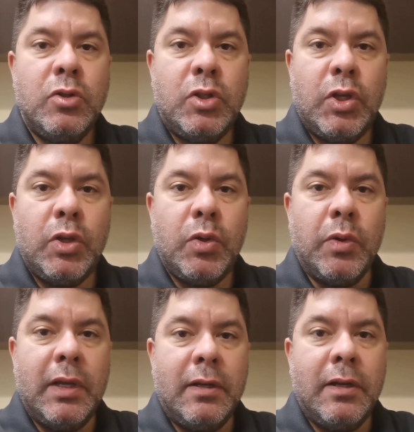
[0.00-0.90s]

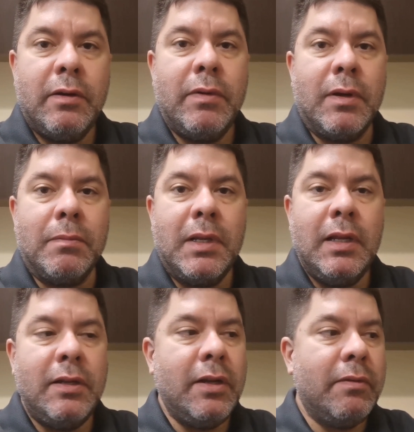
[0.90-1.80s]
to Ethereum,
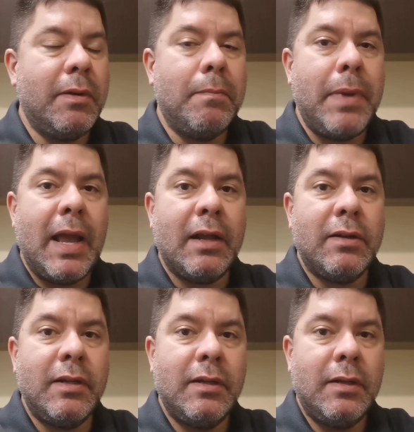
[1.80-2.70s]
Ethereum
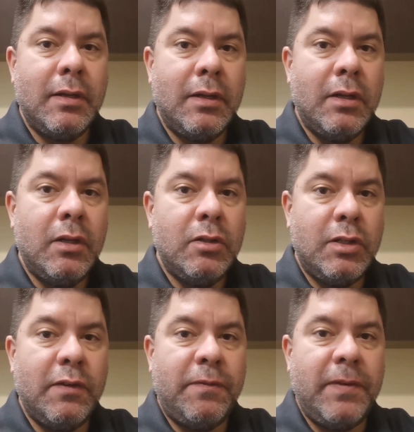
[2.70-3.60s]
backed
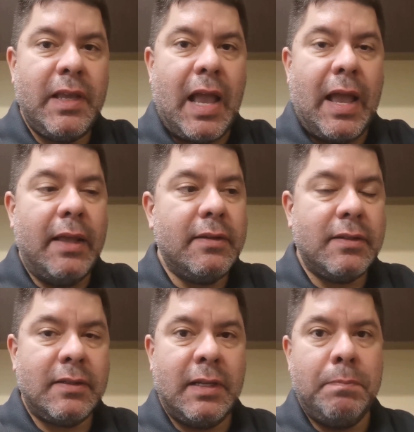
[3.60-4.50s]
to fiat,
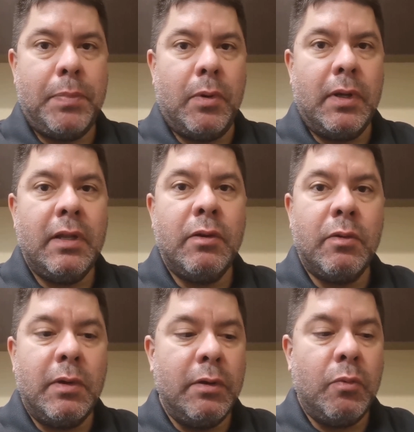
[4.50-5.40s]
simple, you
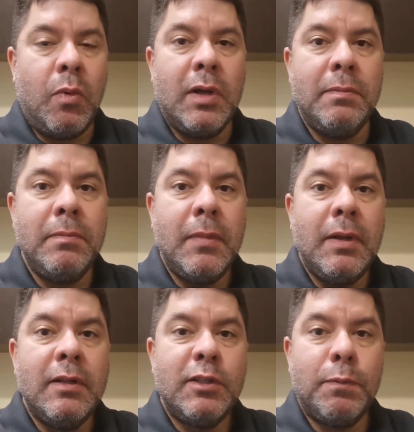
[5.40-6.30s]
know, in a one
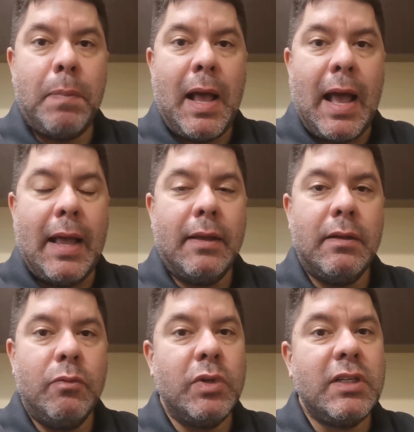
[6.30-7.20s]
spot,
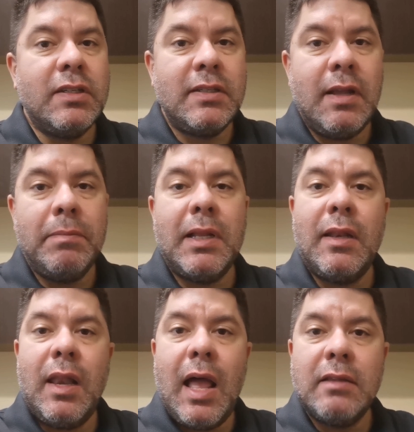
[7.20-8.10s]
which is something
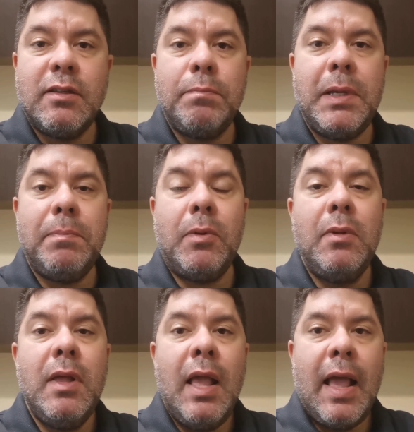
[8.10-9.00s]
lots of
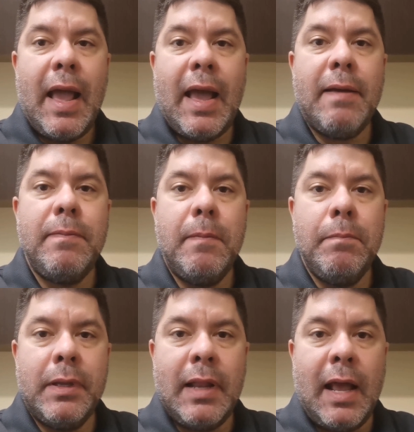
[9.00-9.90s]
people have
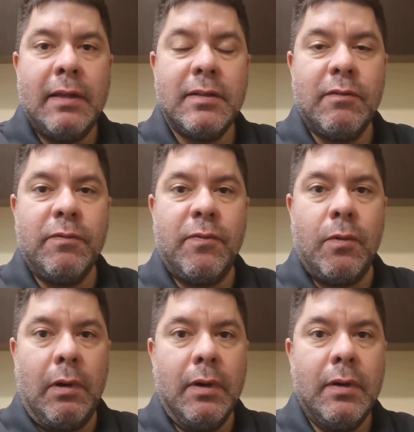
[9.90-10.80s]
been asking for.